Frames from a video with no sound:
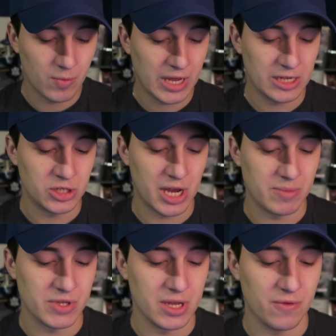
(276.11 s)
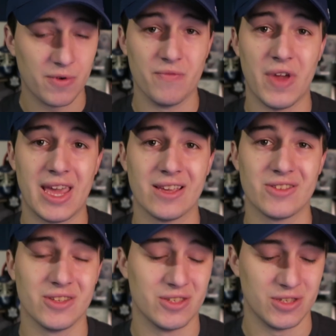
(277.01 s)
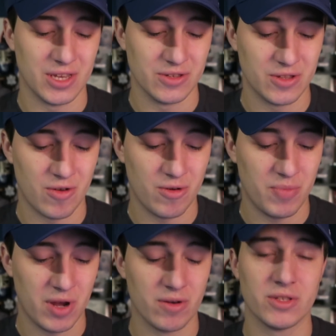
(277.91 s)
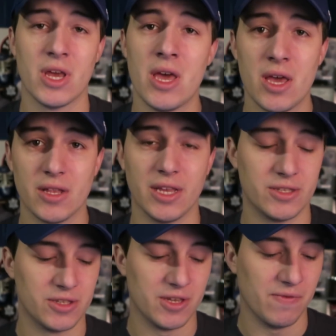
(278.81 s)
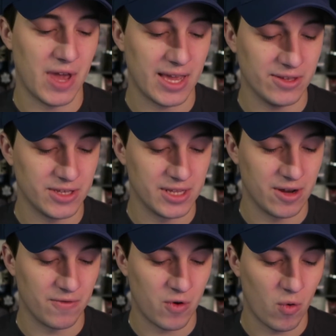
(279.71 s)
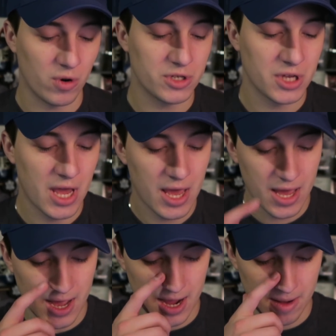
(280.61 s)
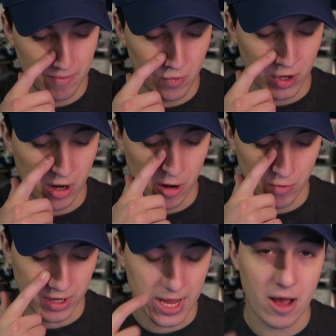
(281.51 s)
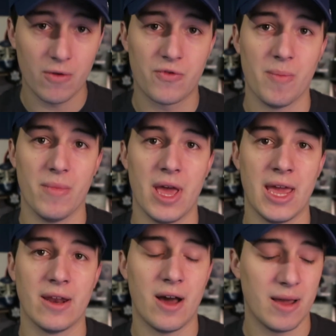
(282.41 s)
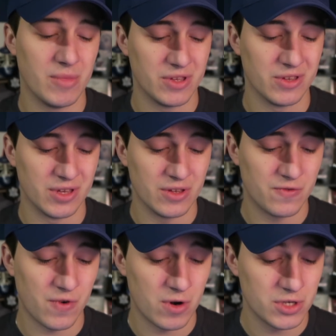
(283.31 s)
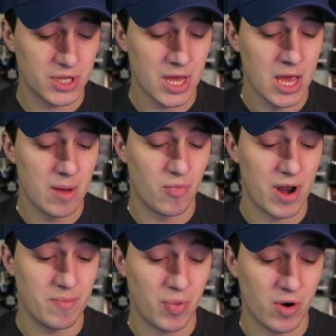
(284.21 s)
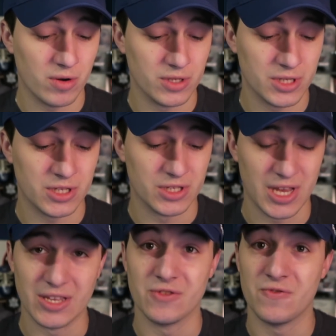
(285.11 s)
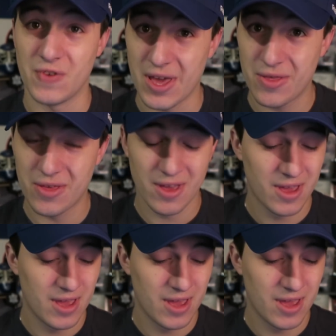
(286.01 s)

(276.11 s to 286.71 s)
We got James Neal from Vegas. This is his third appearance. Nice to see Vegas in there, of course. Ricard Raquel from Anaheim. This is his first. Brent Burns. This is his fifth